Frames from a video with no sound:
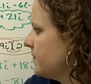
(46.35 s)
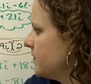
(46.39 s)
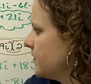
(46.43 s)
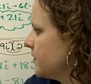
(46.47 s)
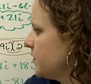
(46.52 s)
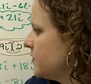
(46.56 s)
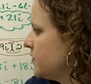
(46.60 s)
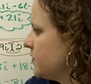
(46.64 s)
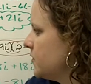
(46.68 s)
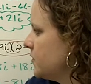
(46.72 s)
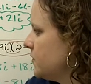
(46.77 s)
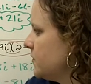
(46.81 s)

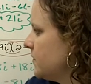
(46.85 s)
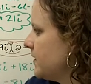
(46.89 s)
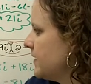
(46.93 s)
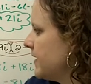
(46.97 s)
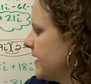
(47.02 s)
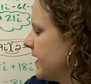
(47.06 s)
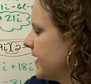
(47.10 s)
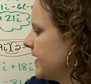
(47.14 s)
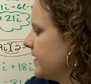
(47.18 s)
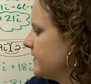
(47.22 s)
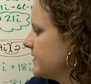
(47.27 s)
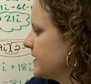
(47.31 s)
those two
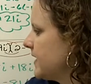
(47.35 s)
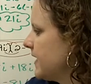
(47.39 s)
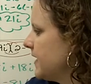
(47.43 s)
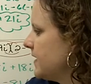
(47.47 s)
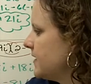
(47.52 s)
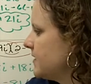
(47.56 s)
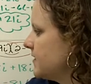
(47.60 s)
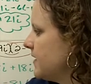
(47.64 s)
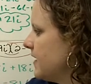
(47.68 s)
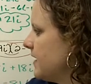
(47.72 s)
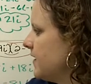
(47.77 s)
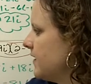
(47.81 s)
negatives
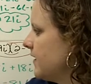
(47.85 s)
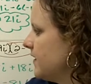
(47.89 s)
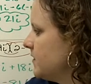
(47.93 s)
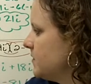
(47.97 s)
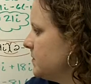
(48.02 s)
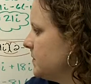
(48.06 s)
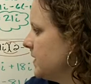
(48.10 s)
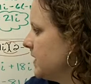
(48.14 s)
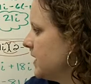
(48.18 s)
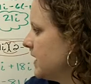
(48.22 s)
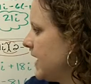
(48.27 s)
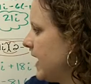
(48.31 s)
cancel out, gives
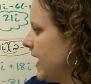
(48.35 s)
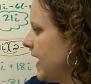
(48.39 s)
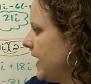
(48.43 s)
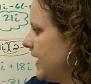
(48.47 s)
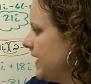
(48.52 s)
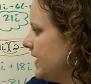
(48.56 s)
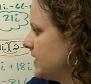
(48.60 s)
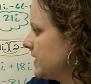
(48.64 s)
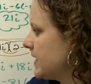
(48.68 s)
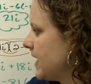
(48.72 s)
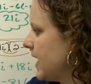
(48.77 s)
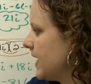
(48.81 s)
me an
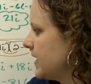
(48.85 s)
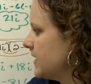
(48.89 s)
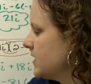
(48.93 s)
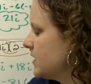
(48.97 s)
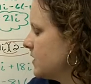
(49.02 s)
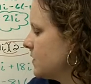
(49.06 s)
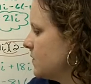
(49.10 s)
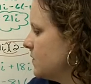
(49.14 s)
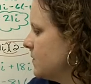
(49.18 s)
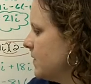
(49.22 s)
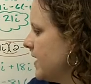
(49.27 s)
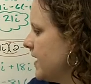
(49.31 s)
8i
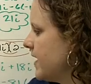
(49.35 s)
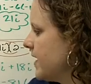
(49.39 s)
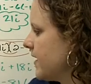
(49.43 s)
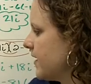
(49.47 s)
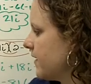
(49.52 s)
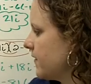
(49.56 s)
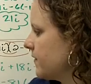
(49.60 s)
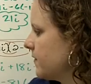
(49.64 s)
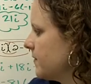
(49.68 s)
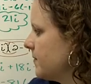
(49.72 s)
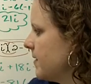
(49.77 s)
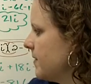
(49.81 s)

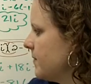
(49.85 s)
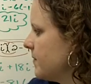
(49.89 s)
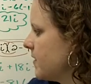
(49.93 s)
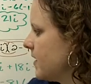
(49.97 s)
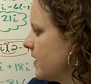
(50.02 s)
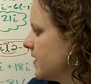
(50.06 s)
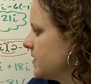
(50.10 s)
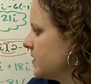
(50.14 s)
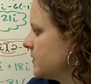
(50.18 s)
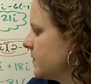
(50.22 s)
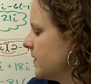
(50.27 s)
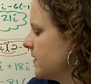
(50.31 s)
squared. Remember,
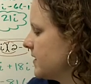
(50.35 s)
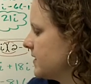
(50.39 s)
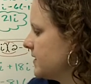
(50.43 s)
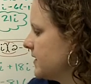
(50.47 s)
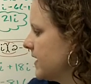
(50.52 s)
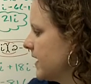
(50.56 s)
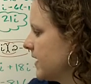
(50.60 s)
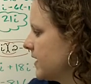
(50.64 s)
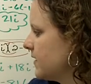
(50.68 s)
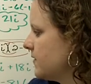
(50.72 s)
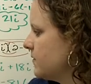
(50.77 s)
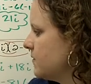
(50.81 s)
I squared is
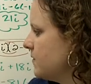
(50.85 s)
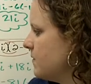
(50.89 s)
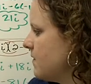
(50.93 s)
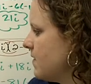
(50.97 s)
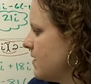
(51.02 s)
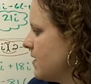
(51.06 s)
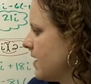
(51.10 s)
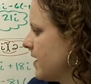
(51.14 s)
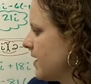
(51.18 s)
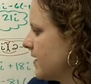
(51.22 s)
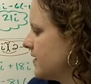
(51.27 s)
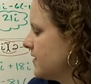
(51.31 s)

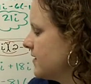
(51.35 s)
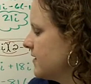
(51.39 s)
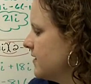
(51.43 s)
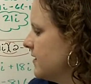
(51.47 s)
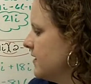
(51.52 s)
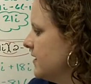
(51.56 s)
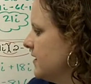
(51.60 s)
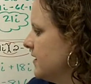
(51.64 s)
-1.